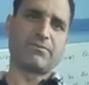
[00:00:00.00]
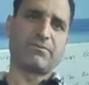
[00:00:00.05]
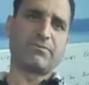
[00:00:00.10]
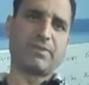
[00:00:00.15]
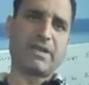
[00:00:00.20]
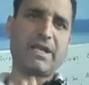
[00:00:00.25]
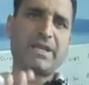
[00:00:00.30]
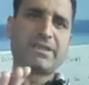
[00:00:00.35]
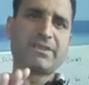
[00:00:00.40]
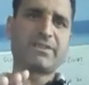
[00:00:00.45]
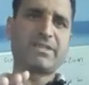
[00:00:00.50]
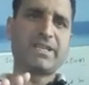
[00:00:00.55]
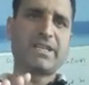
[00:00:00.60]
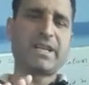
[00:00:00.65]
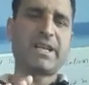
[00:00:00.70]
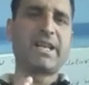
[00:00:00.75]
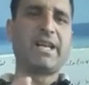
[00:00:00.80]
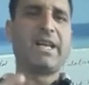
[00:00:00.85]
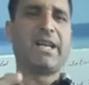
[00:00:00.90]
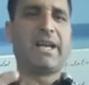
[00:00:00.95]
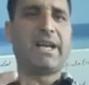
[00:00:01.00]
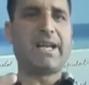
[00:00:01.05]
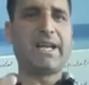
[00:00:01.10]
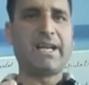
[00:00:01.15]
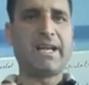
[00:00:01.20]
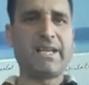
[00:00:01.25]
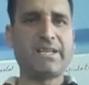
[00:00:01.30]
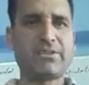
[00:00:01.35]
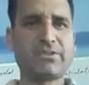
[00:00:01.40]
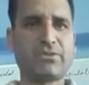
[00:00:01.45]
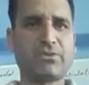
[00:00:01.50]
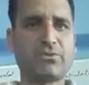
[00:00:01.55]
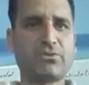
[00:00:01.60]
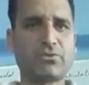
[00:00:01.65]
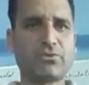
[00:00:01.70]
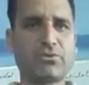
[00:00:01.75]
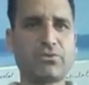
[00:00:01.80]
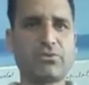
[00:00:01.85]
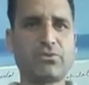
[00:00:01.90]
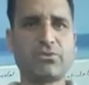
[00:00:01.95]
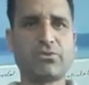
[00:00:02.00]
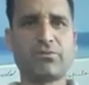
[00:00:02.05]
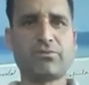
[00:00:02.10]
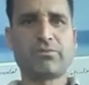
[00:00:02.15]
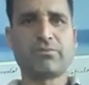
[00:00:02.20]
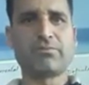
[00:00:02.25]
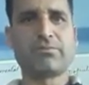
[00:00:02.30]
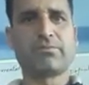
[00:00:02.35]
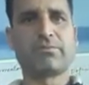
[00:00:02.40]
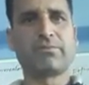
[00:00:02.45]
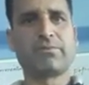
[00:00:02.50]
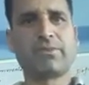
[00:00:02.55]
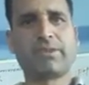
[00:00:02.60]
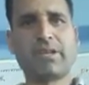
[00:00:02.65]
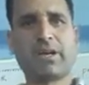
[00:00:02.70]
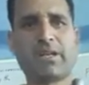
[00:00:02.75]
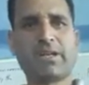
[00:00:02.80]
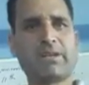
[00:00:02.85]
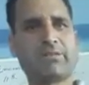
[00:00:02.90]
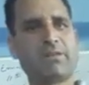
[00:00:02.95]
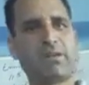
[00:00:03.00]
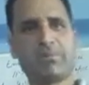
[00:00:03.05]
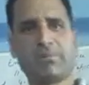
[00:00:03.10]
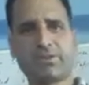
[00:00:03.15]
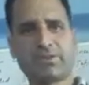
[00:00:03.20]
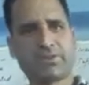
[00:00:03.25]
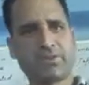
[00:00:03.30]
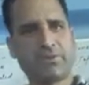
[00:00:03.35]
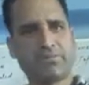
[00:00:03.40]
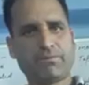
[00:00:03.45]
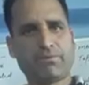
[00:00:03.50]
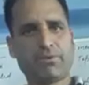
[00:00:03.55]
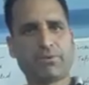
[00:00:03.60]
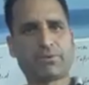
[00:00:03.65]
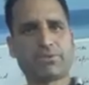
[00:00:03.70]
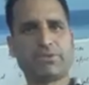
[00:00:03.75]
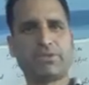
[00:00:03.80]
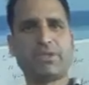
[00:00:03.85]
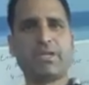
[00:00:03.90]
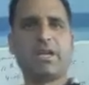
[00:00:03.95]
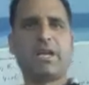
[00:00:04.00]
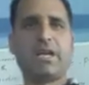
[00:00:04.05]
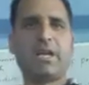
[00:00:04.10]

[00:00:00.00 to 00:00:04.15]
ends here as due to non-availability of 4G.